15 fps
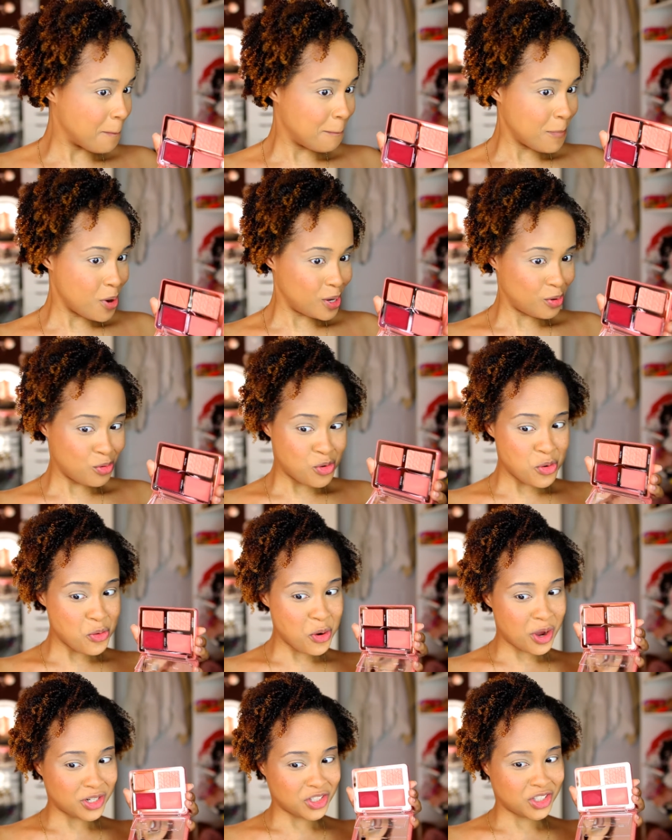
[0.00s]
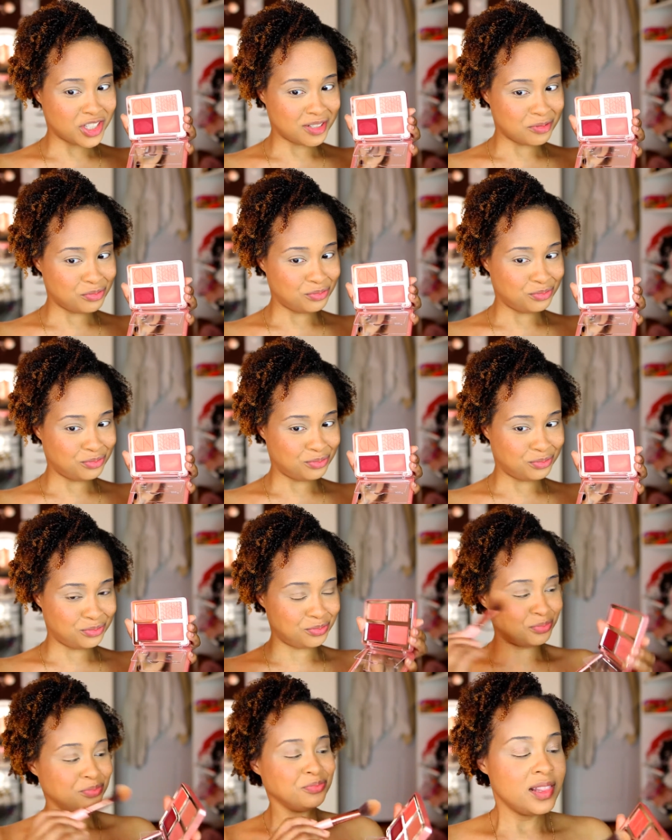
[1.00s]
My gosh,
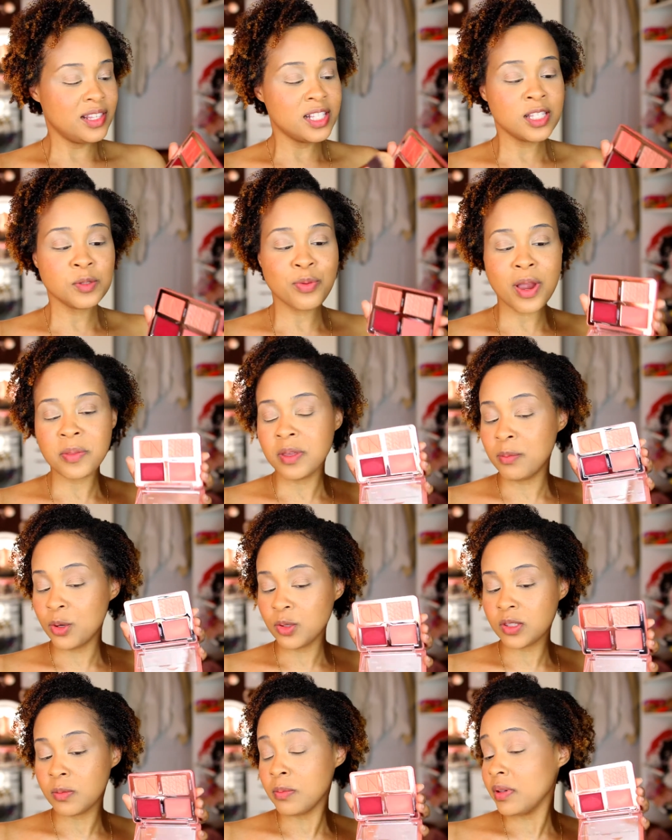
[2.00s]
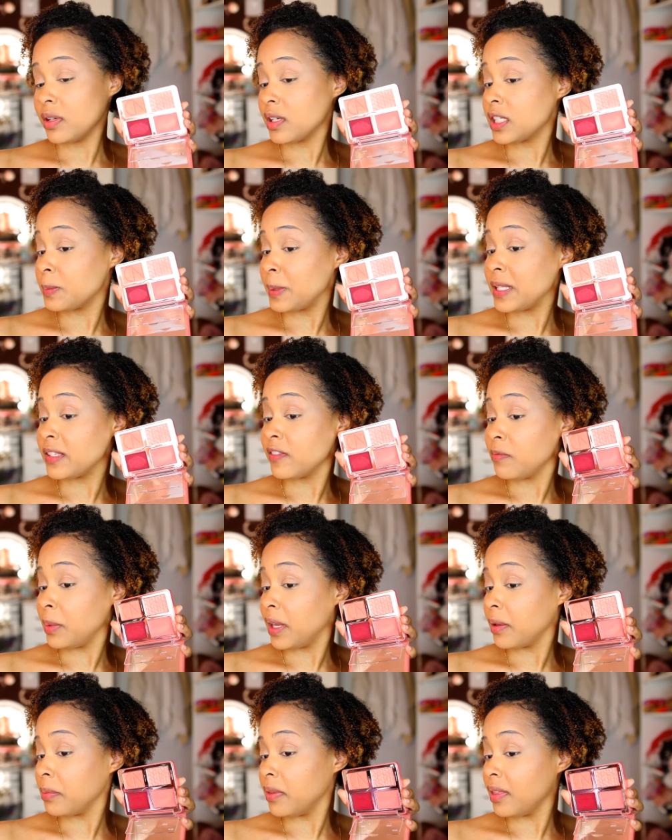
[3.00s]
this is probably the most expensive
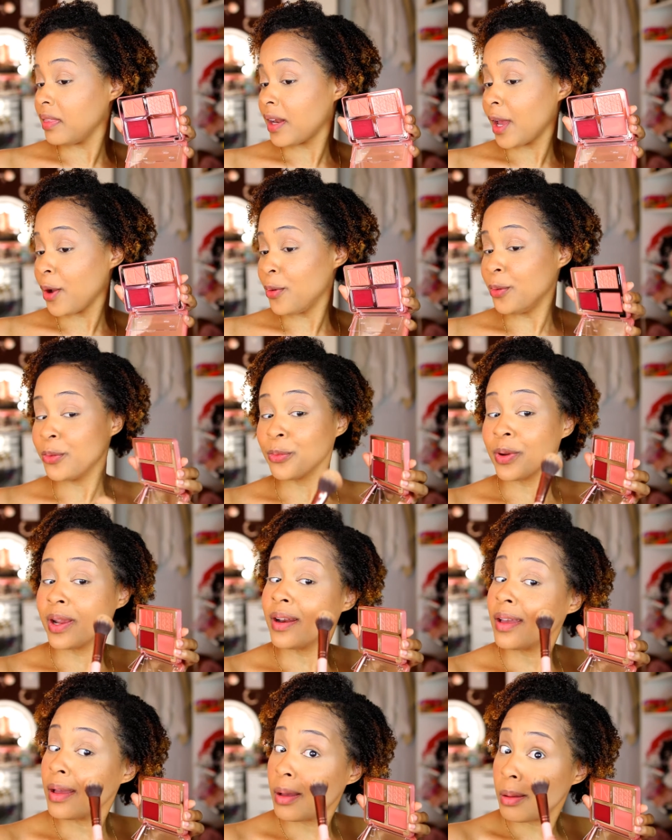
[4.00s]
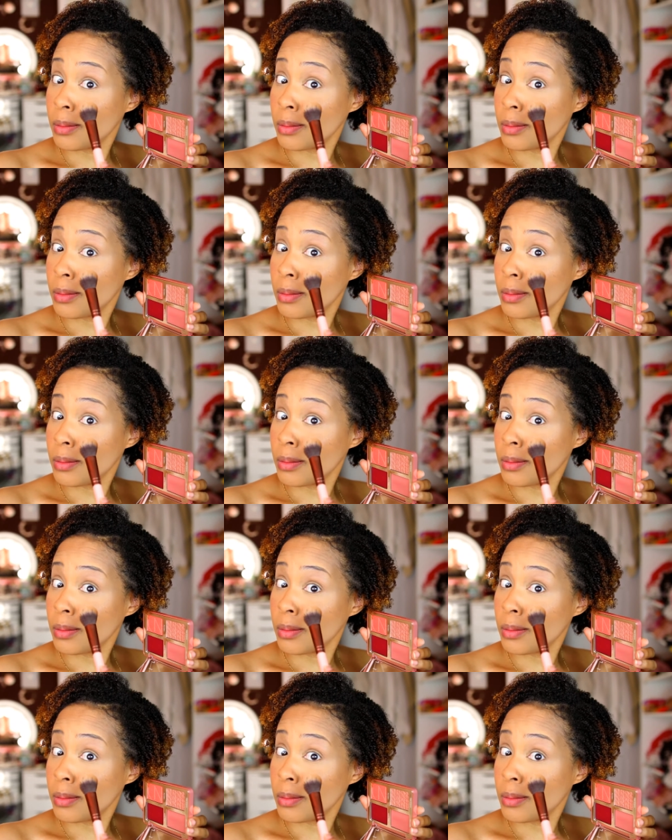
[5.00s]
makeup thing that I own right now,